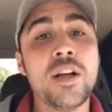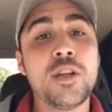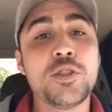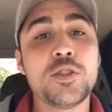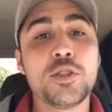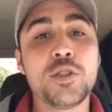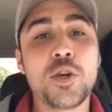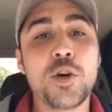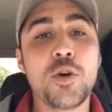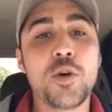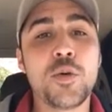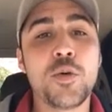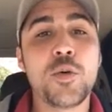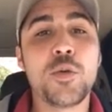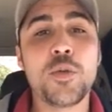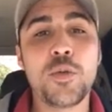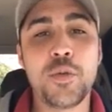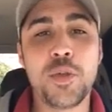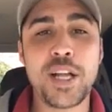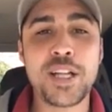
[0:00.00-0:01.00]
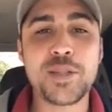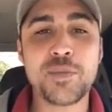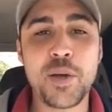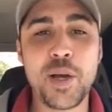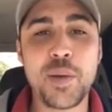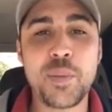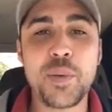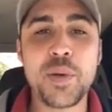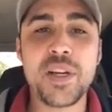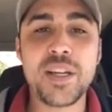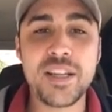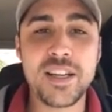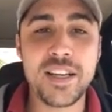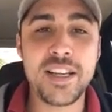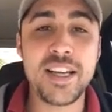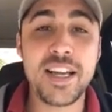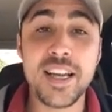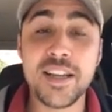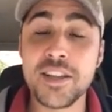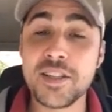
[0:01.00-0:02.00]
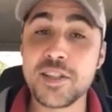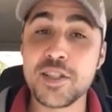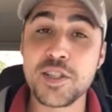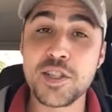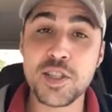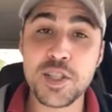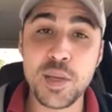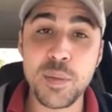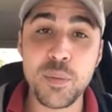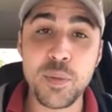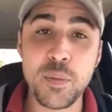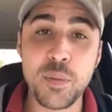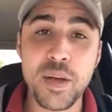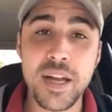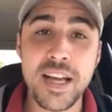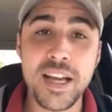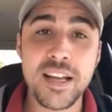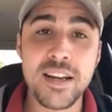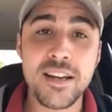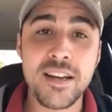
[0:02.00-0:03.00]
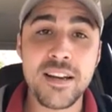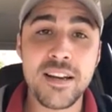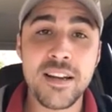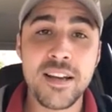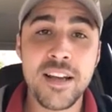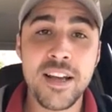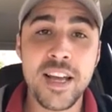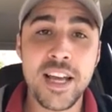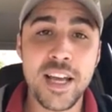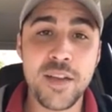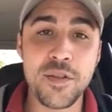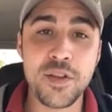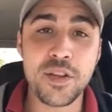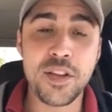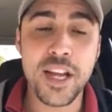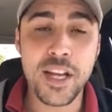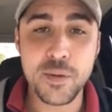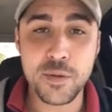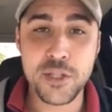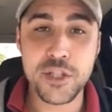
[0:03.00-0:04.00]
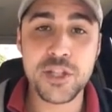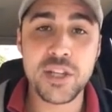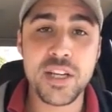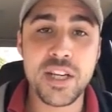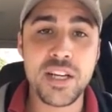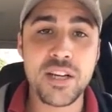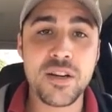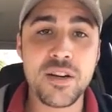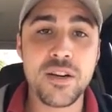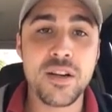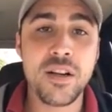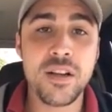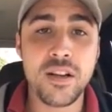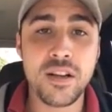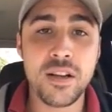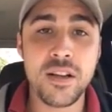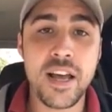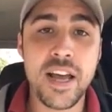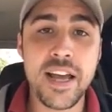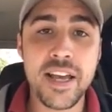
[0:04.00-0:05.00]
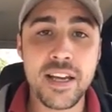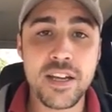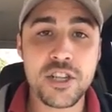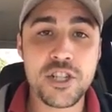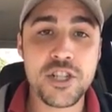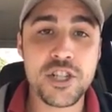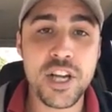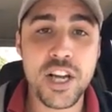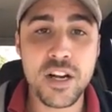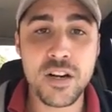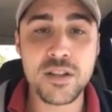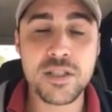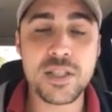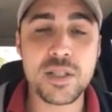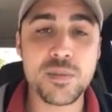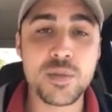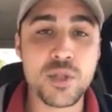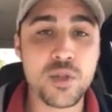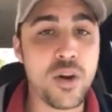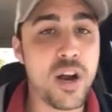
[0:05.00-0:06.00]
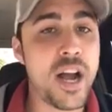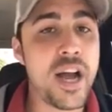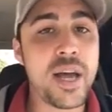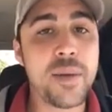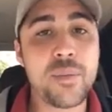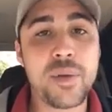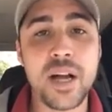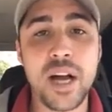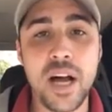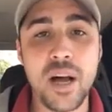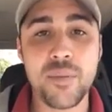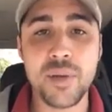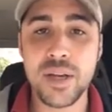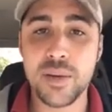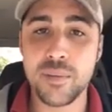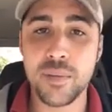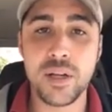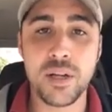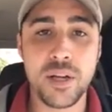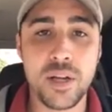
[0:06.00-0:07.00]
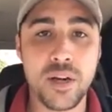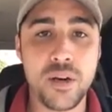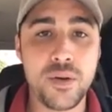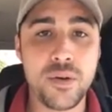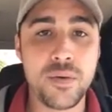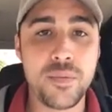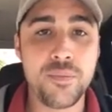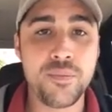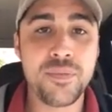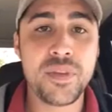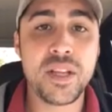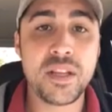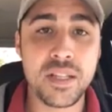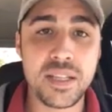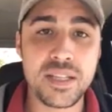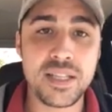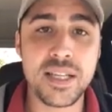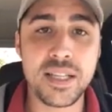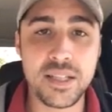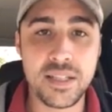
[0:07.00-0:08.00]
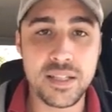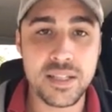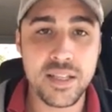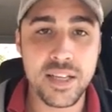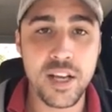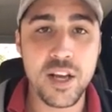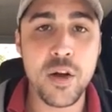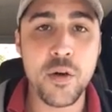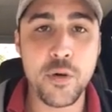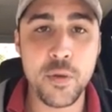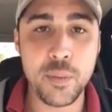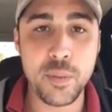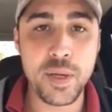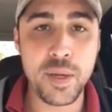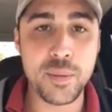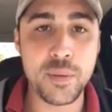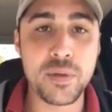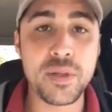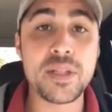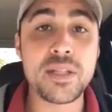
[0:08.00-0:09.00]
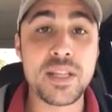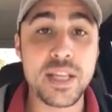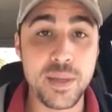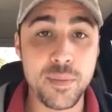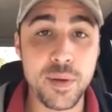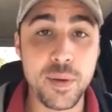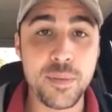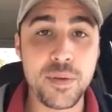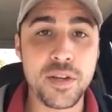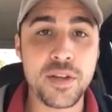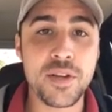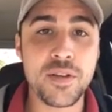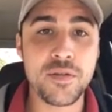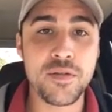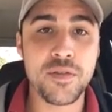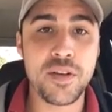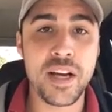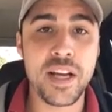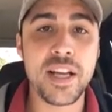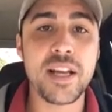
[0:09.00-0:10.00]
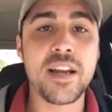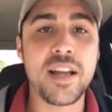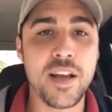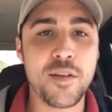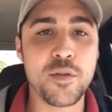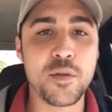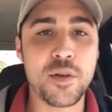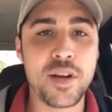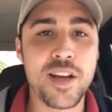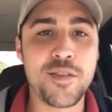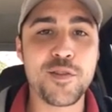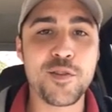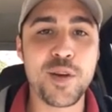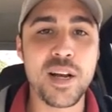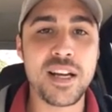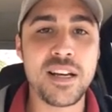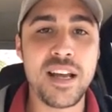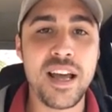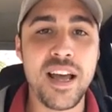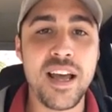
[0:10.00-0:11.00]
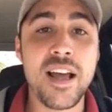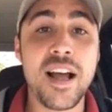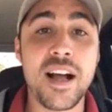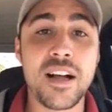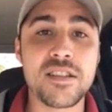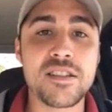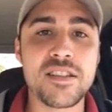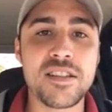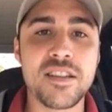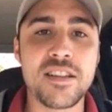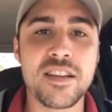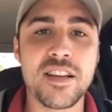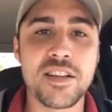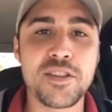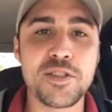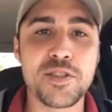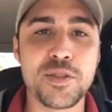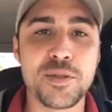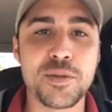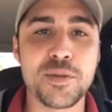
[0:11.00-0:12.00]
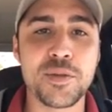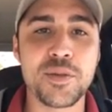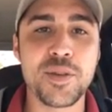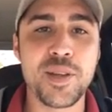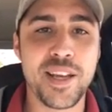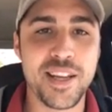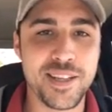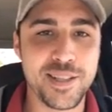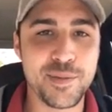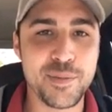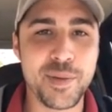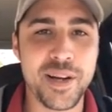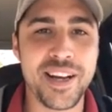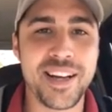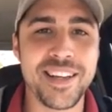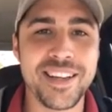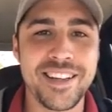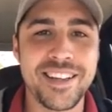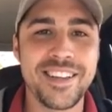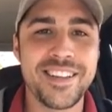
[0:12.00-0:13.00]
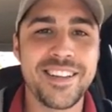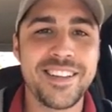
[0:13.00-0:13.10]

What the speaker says: So that's my opinion. Again, this is Simple Man. If you like what you hear, like, share, subscribe, comment below. Let's get this thing going, people. Let's keep up the good fight. Everyone have a great day. I'll see you again soon. Thanks. Bye.